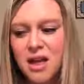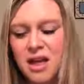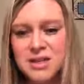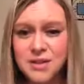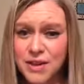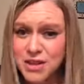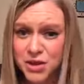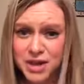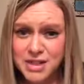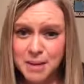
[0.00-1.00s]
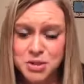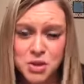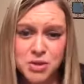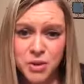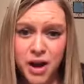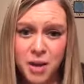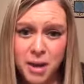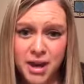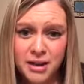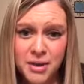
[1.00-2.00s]
So that's a great time to use oil
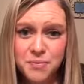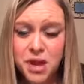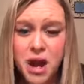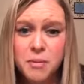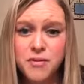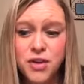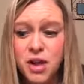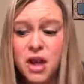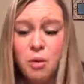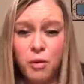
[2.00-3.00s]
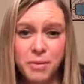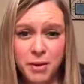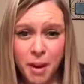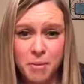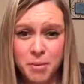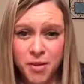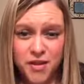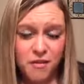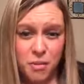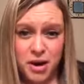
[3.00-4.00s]
aromatically. If we've been around people that
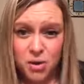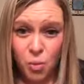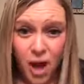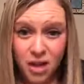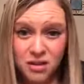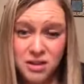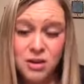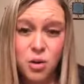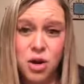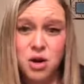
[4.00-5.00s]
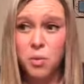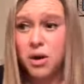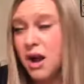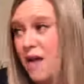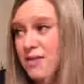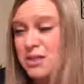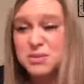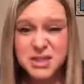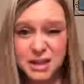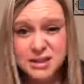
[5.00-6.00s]
have been unwell, or we're having some
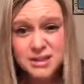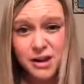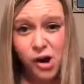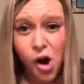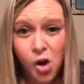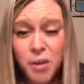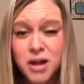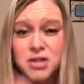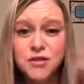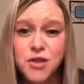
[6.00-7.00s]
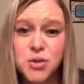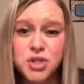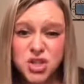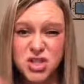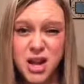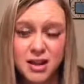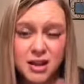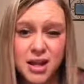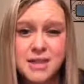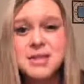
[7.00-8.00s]
sickness in our home, I'll diffuse to just kind of
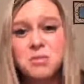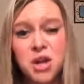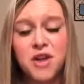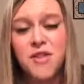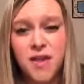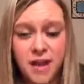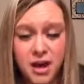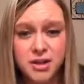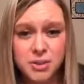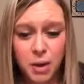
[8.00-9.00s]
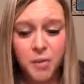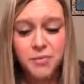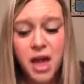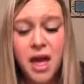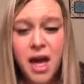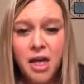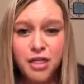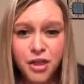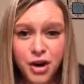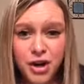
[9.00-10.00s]
cleanse and purify the air as well. And
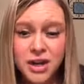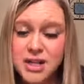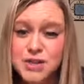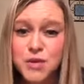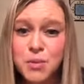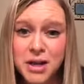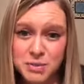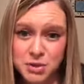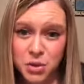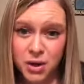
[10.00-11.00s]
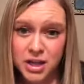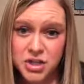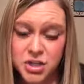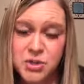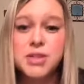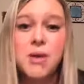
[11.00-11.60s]
third is for respiratory issues.